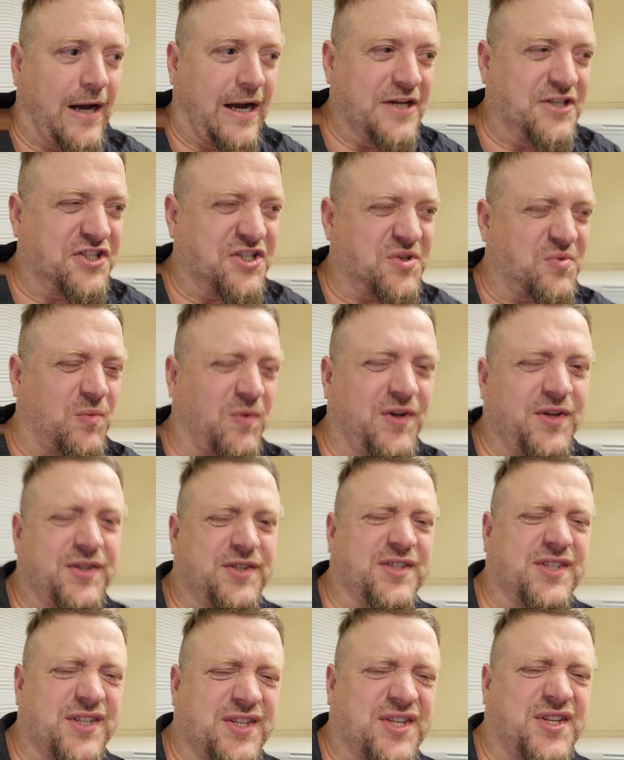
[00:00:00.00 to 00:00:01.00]
I just want to
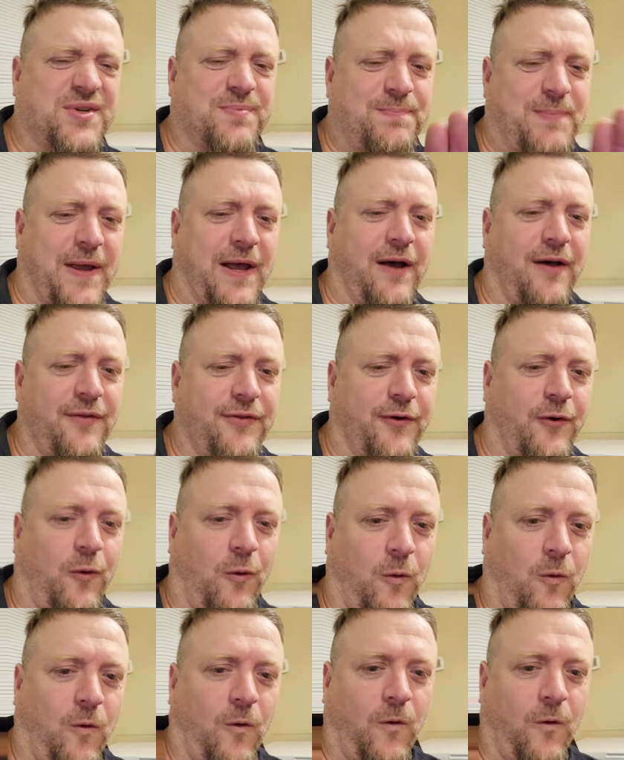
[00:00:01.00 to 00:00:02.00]
dispel the
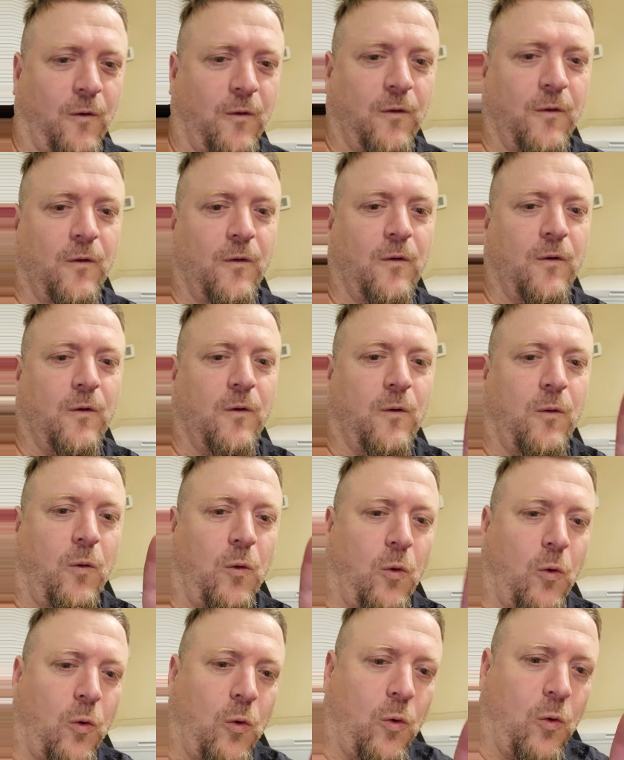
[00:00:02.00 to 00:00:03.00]
whole
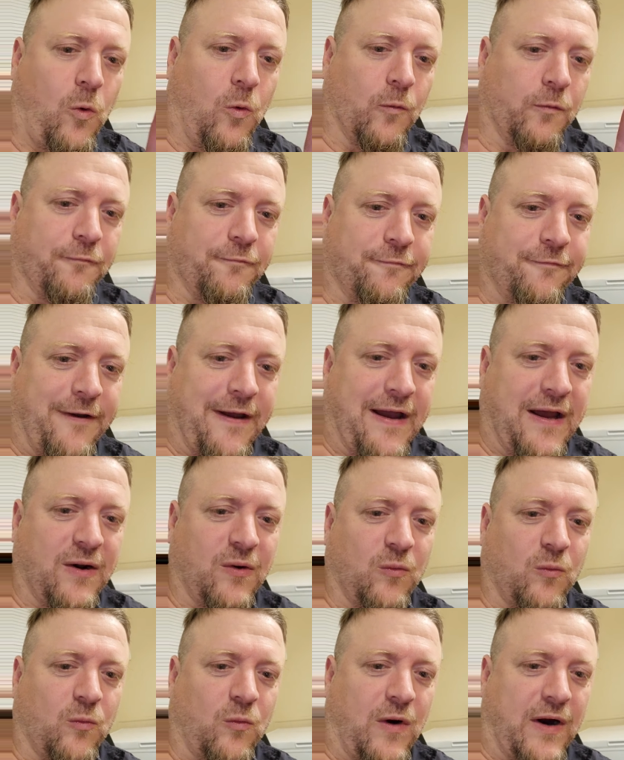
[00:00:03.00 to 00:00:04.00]
old
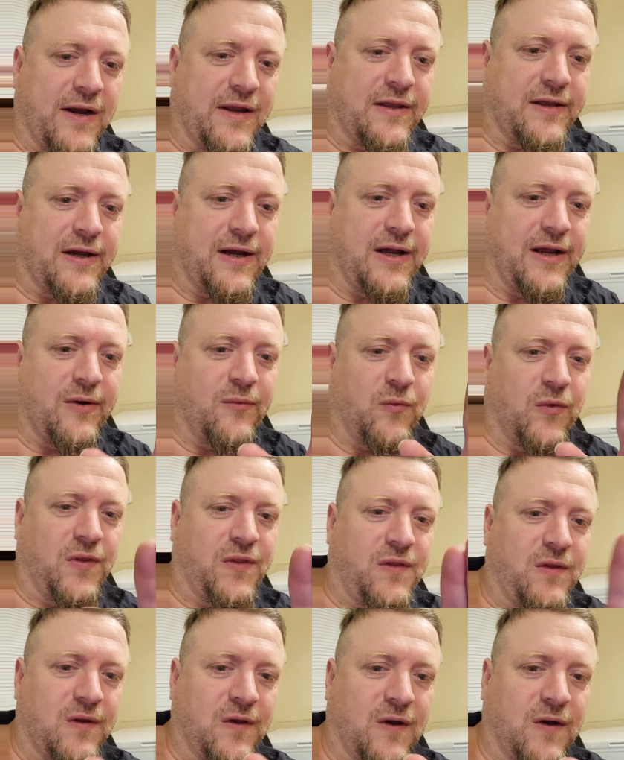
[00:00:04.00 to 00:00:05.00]
fat white guy
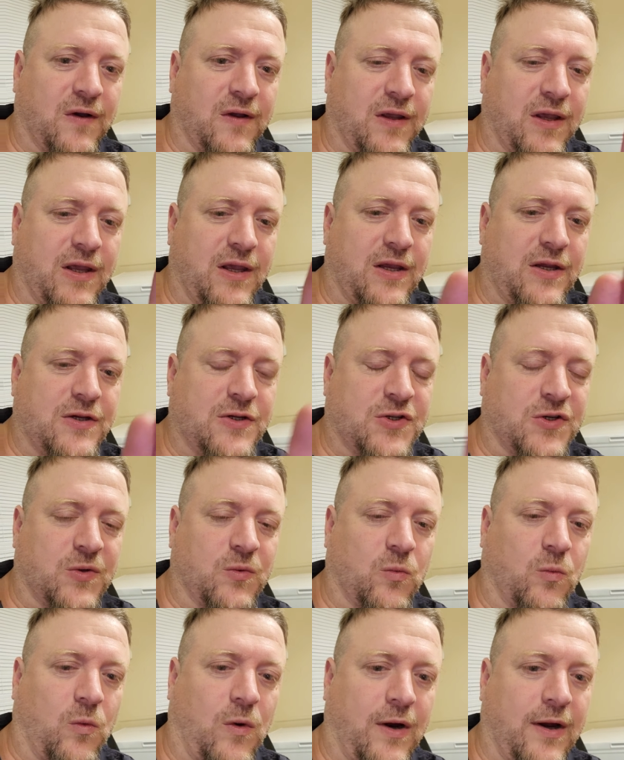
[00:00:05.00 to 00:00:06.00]
with young
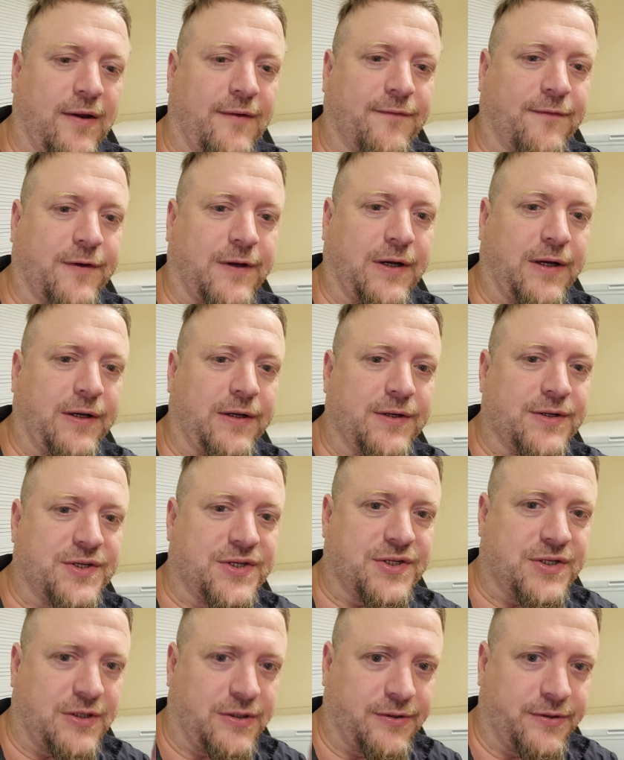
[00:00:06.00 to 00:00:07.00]
Asian wife kind of
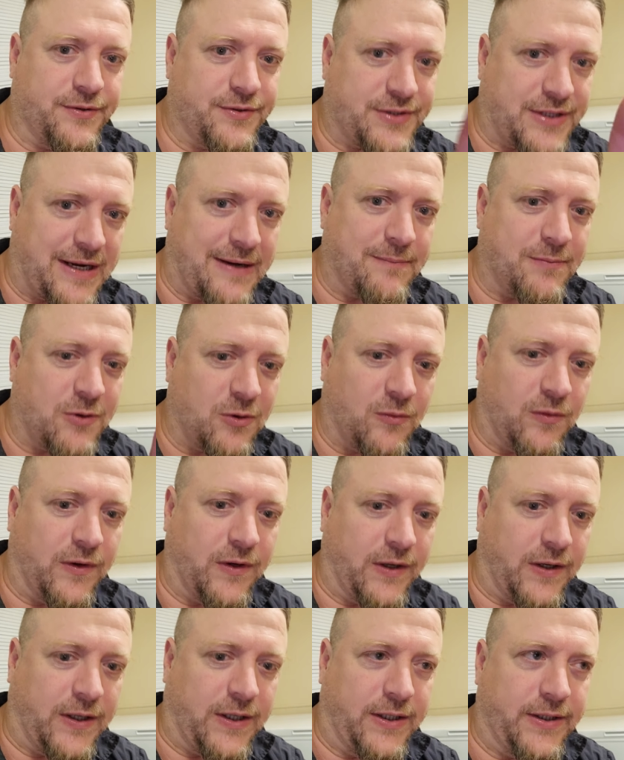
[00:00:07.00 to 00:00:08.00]
stereotype
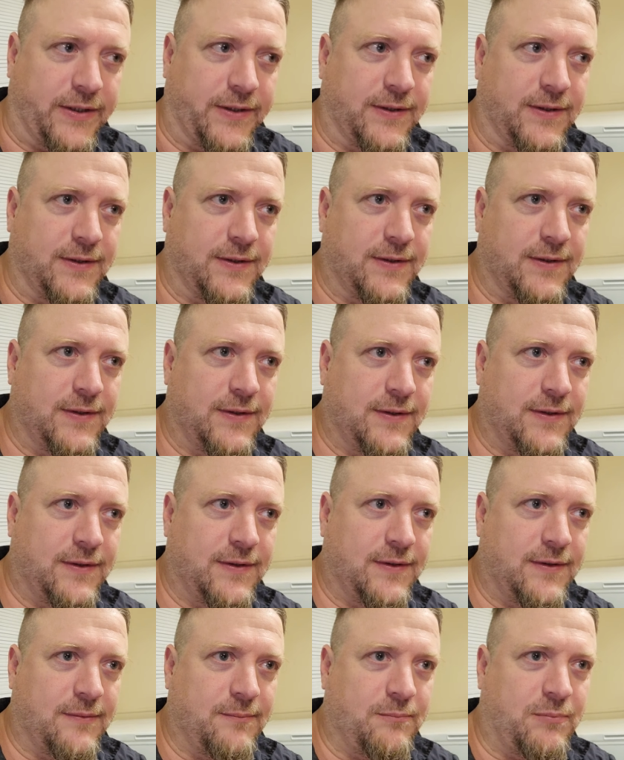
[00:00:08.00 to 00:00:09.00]
going on,
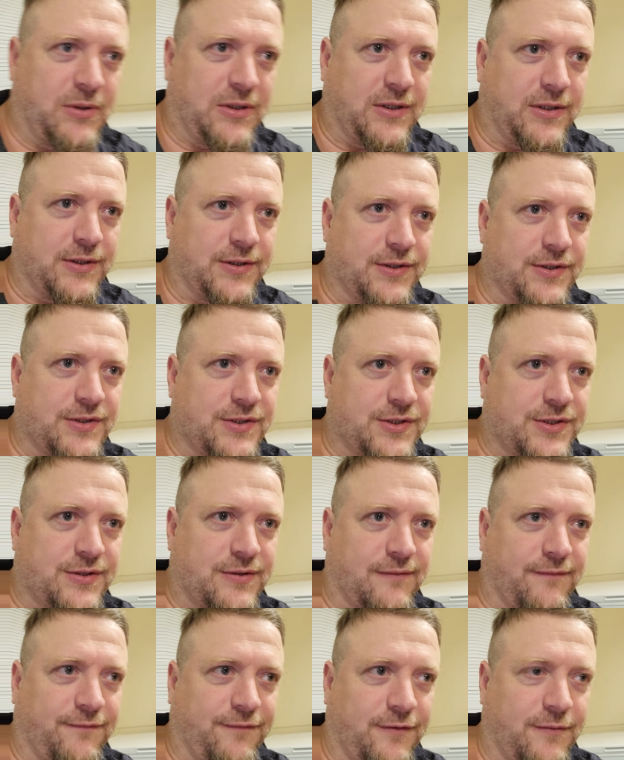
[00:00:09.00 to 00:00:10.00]
because
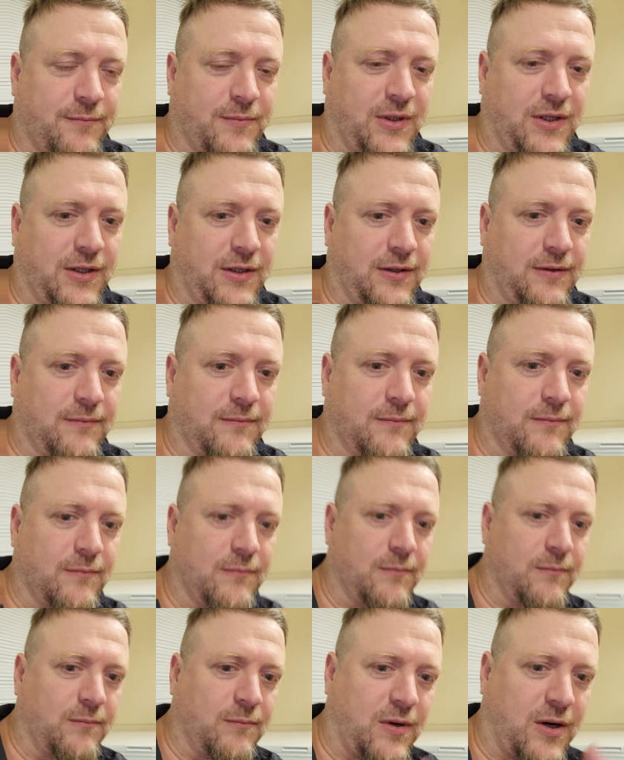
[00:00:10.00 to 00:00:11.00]
for me,
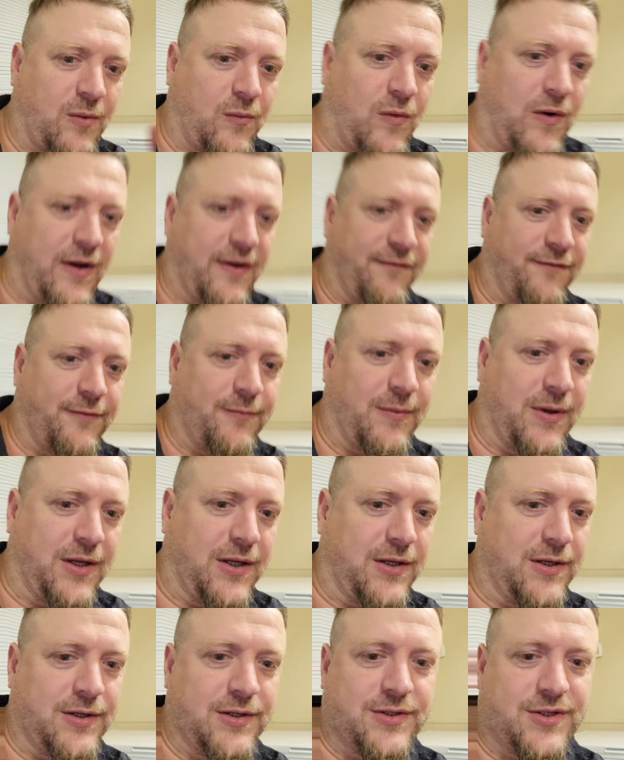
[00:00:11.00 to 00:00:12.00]
my wife and my
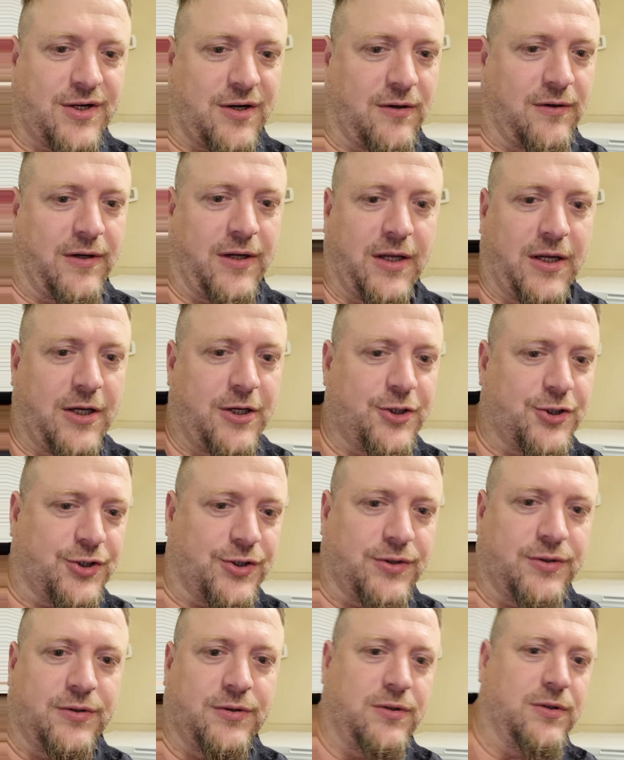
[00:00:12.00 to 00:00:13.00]
kids aren't
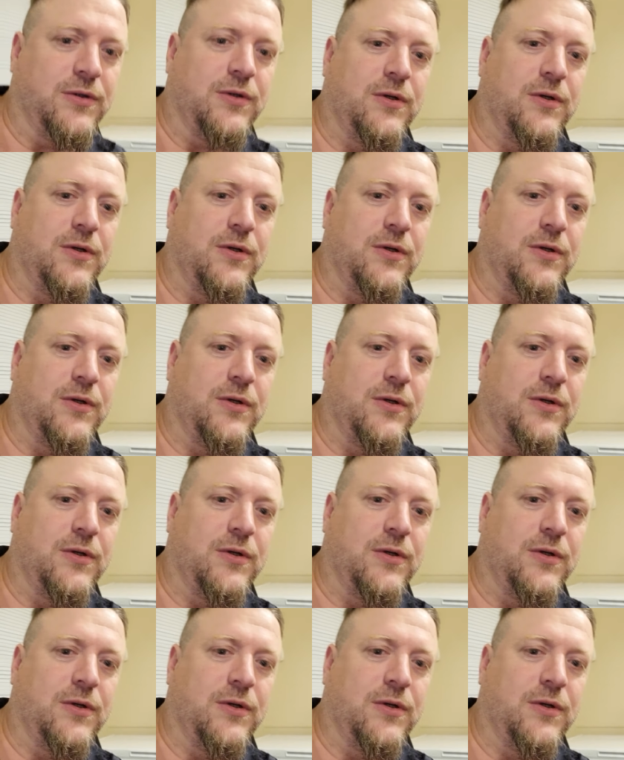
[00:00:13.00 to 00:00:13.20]
Asian,